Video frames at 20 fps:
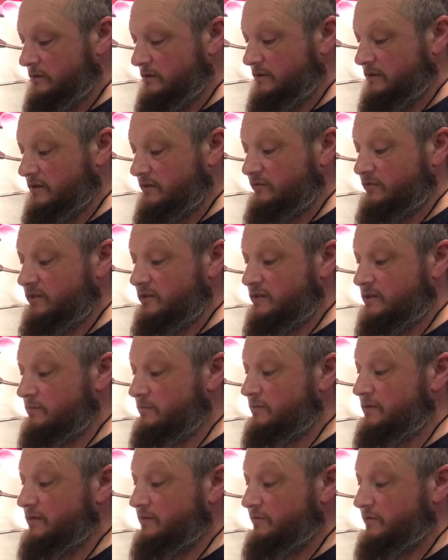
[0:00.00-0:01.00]
definitely something
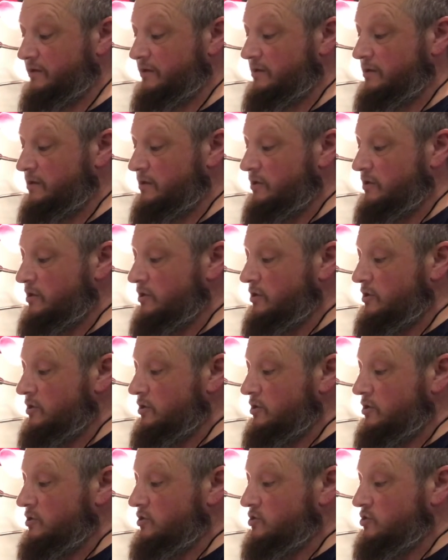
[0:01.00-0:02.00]
different.
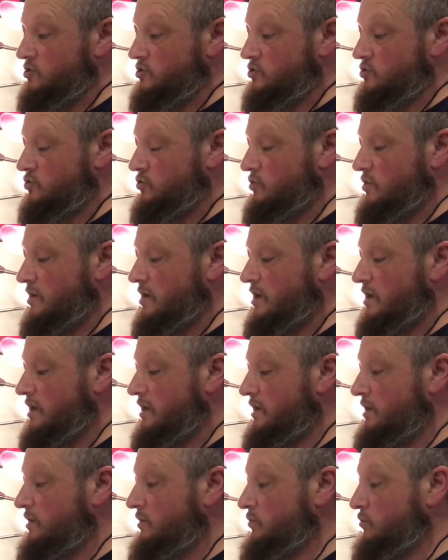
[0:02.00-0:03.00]
So
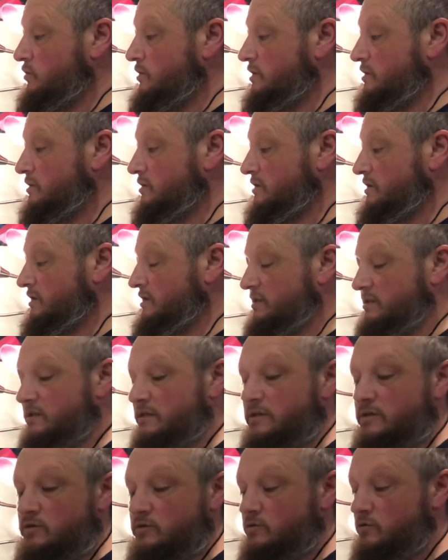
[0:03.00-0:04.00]
I will
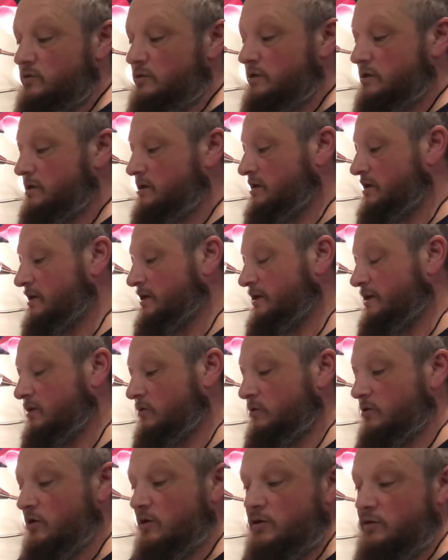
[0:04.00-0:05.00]
continue cutting out
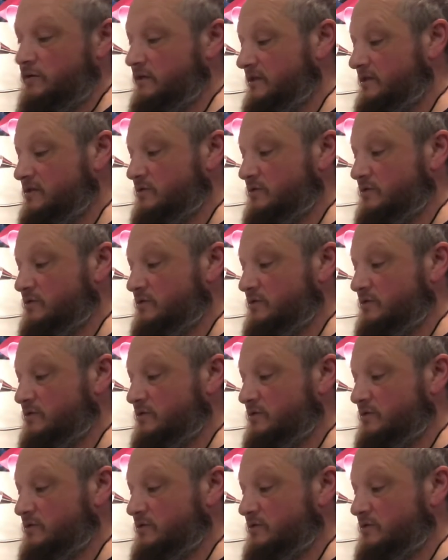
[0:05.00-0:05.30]
all these